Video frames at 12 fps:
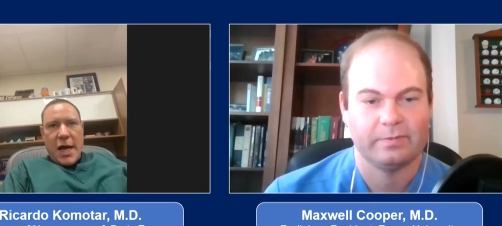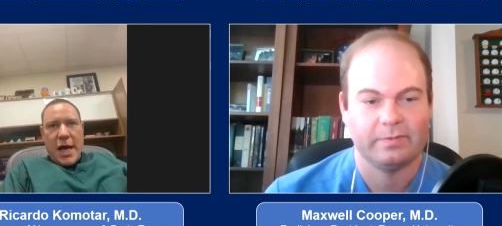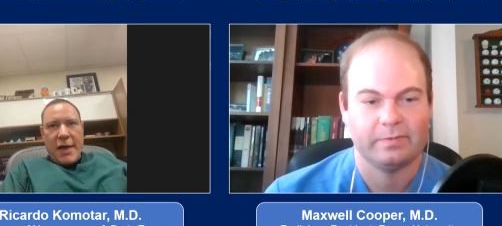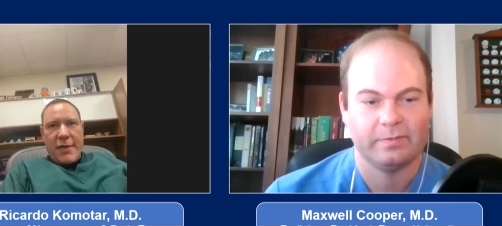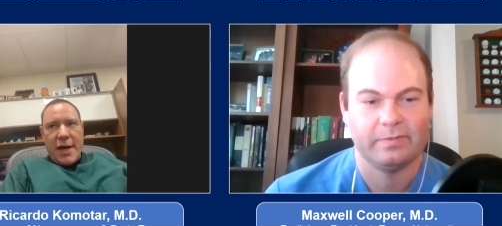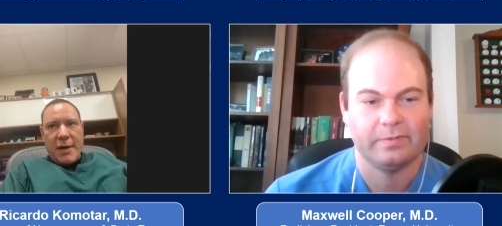
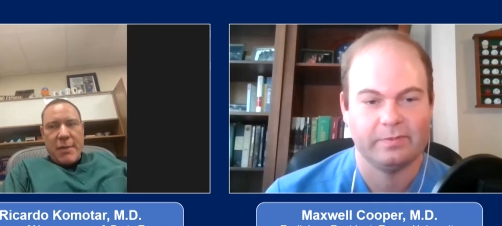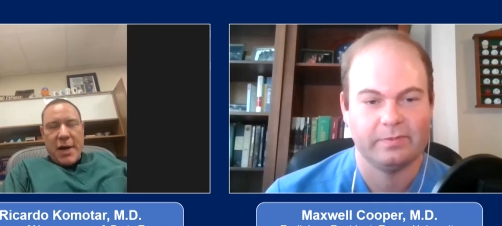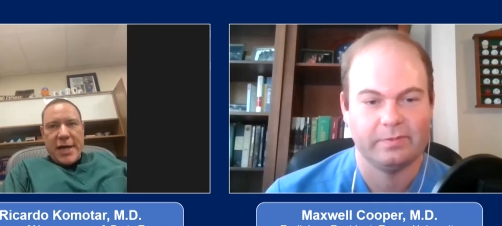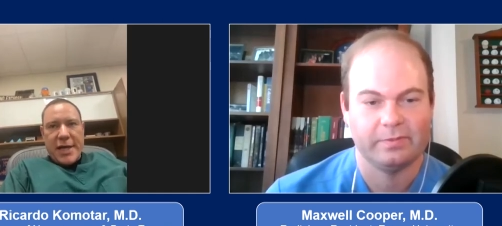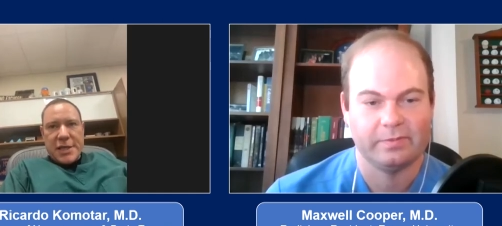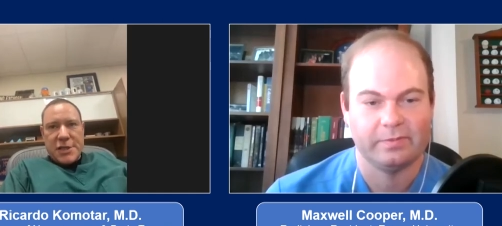Speaker 1: and then
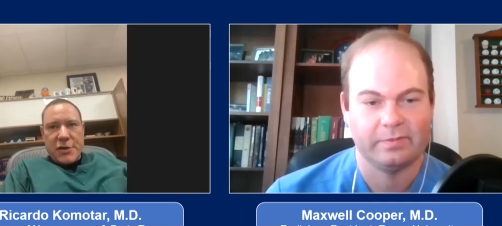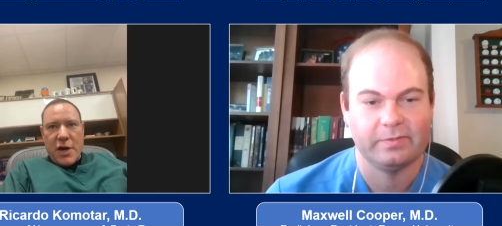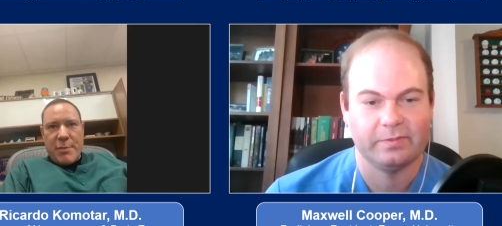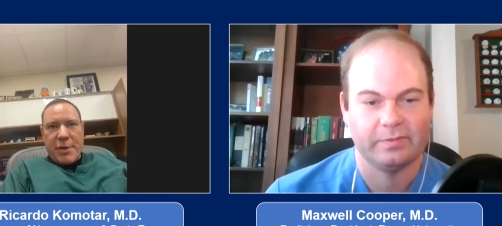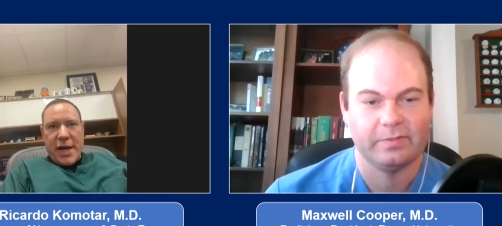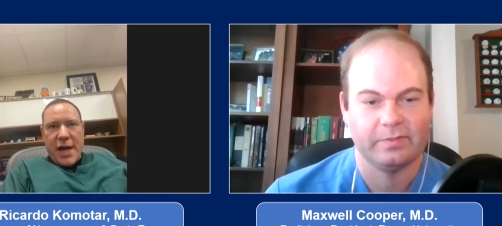my
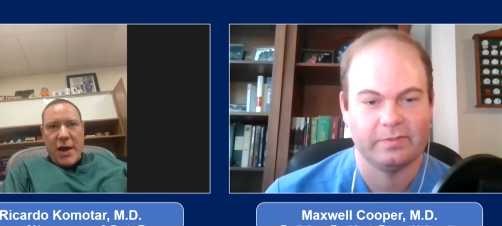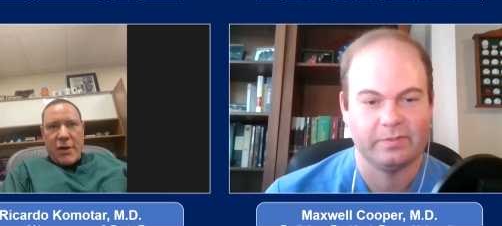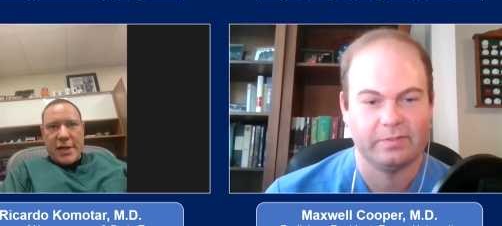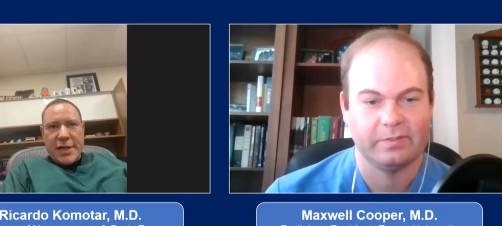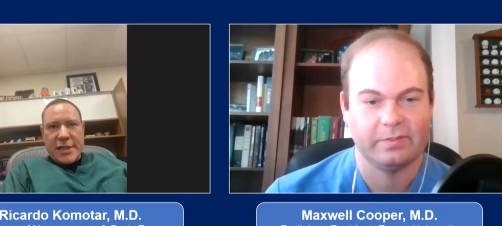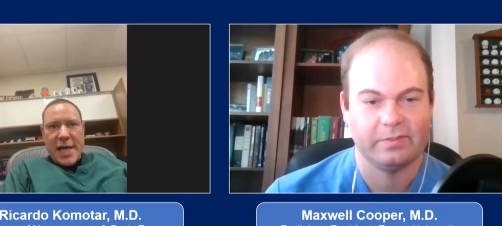Instagram
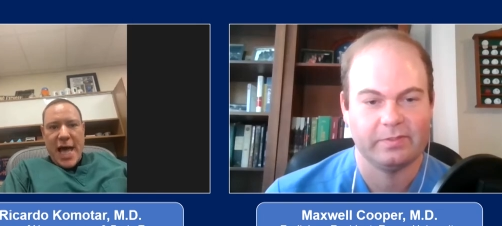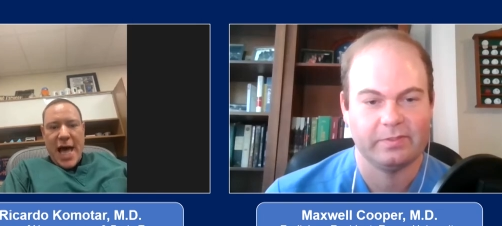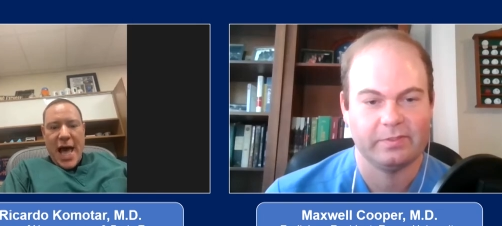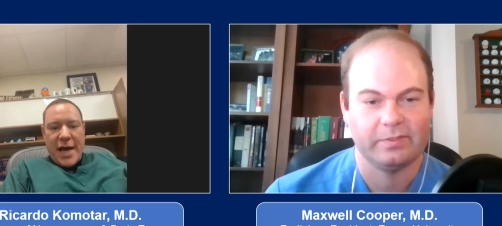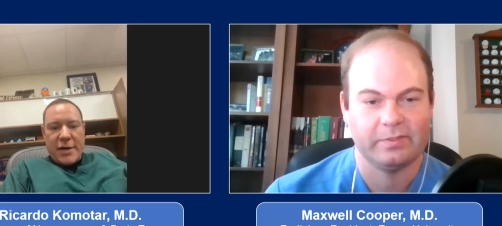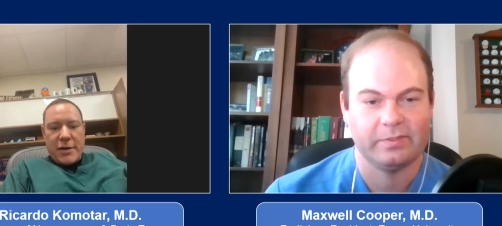account is
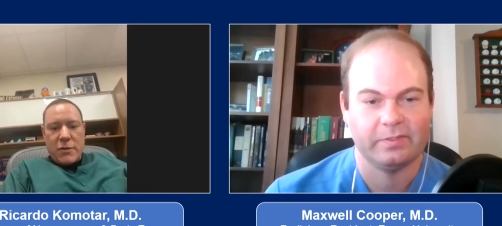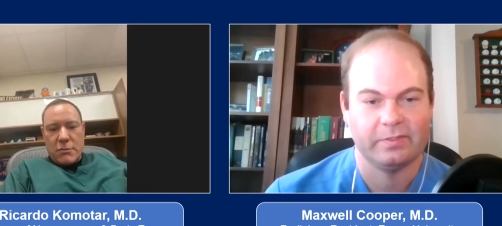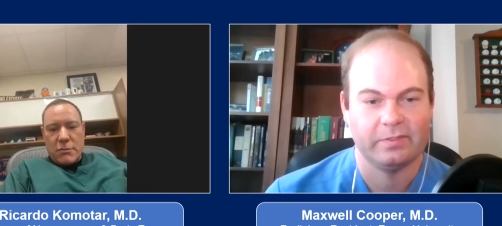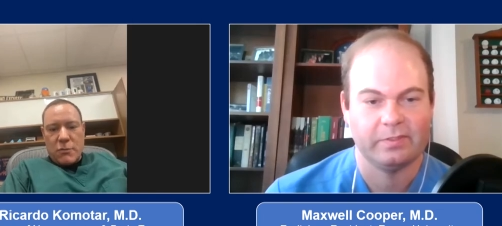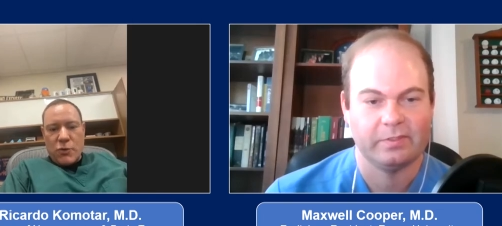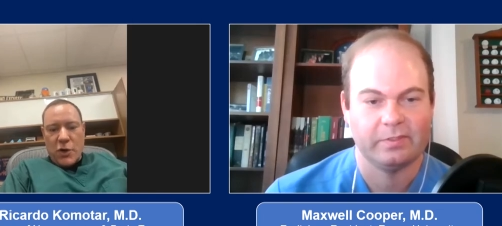at
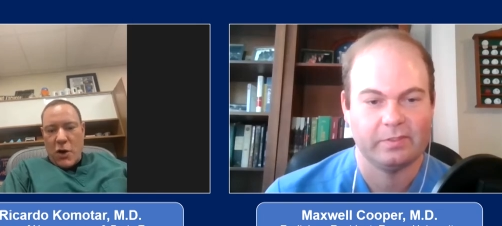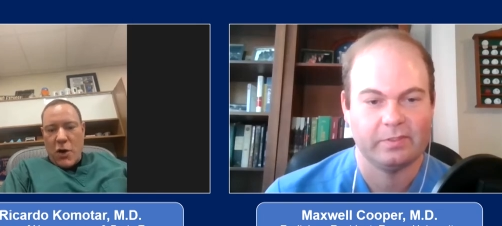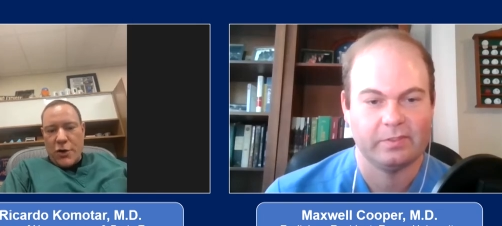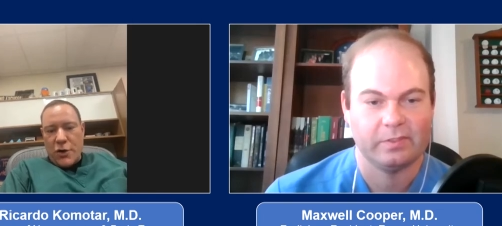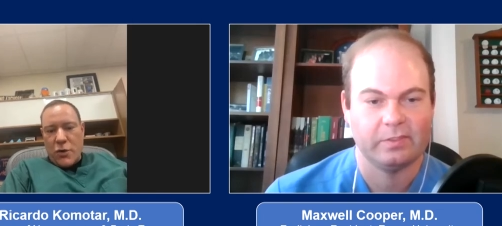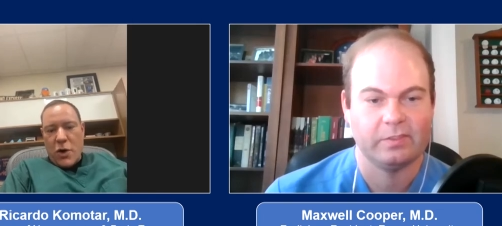
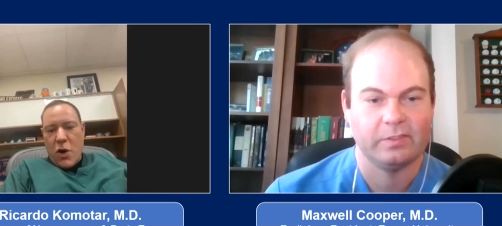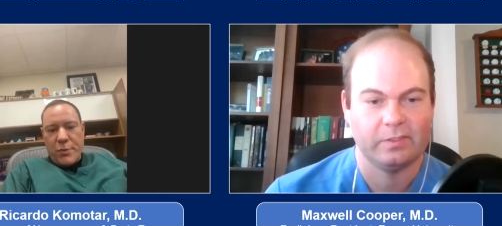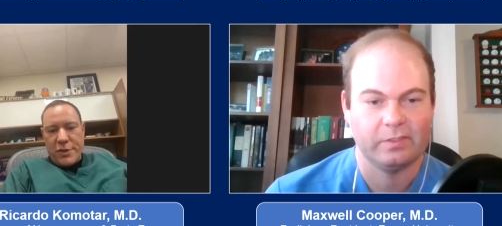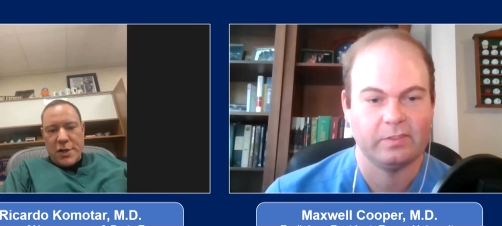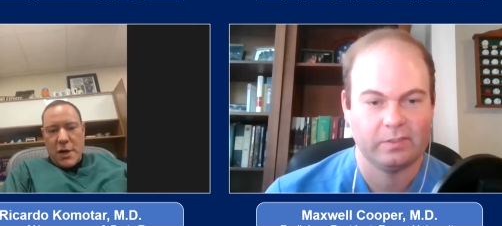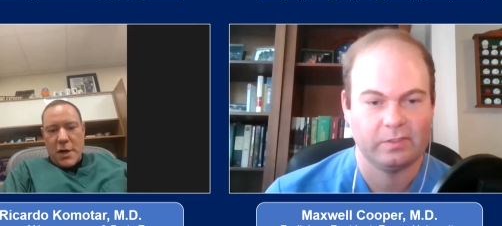Ricardo
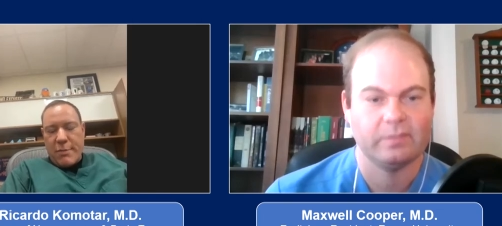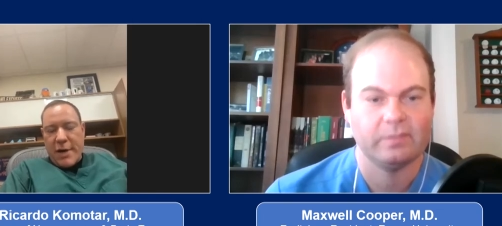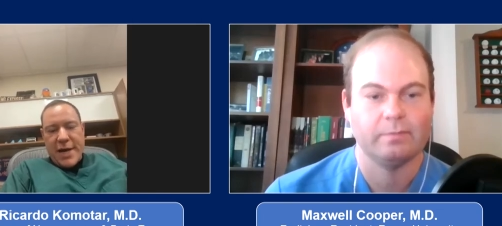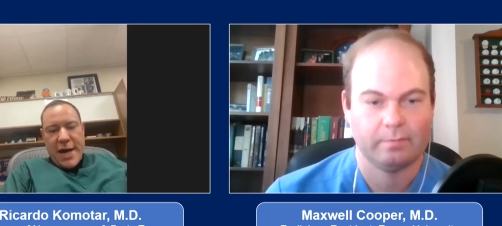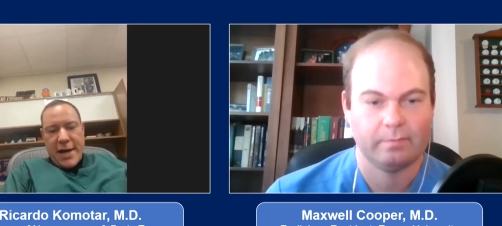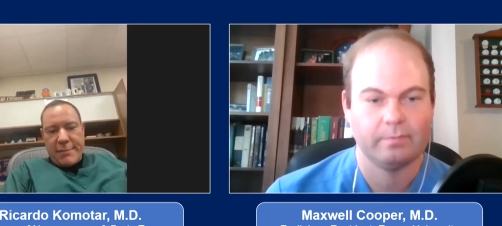Komotar,
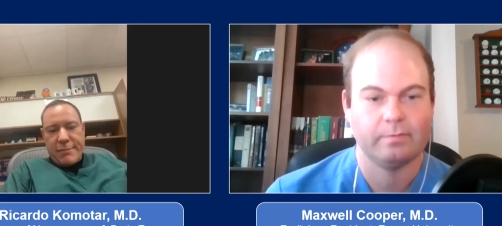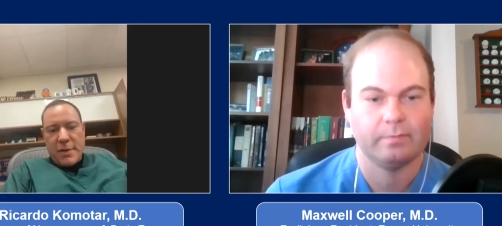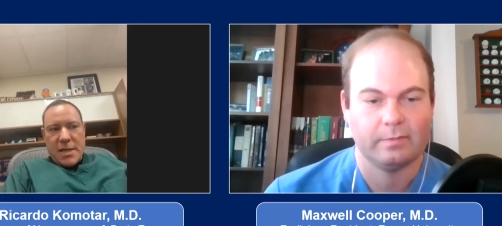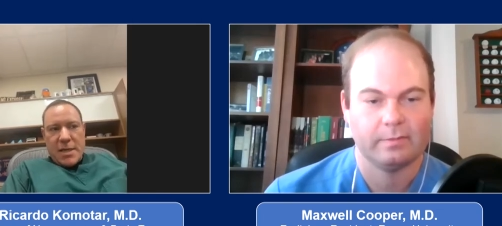my name.